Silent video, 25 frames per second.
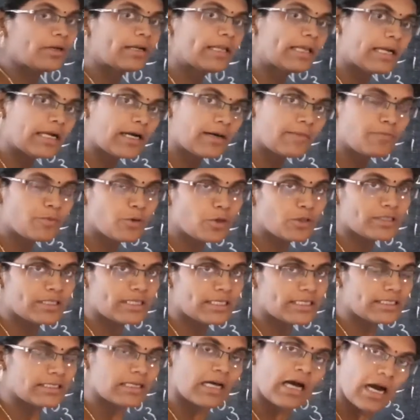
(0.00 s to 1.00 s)

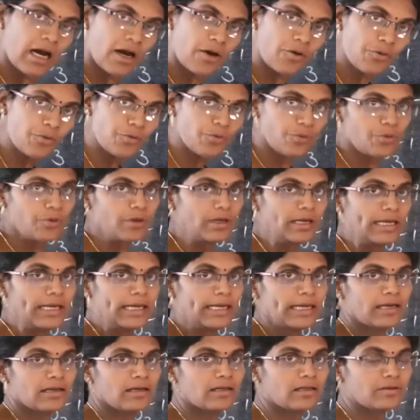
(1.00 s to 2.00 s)
decomposes,
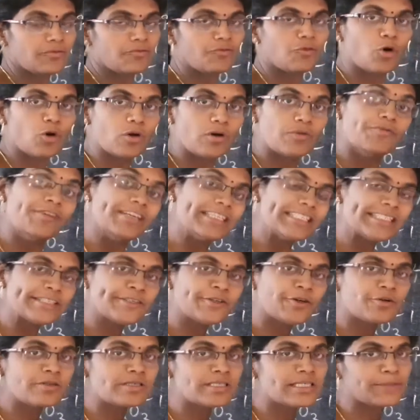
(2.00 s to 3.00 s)
which
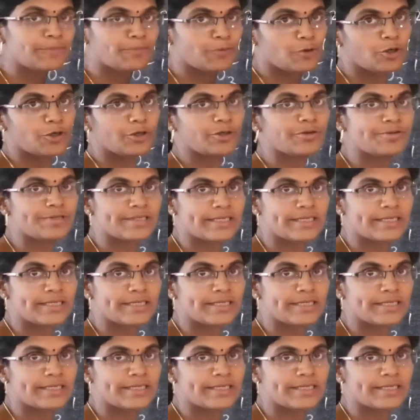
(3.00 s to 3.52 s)
ions it produces?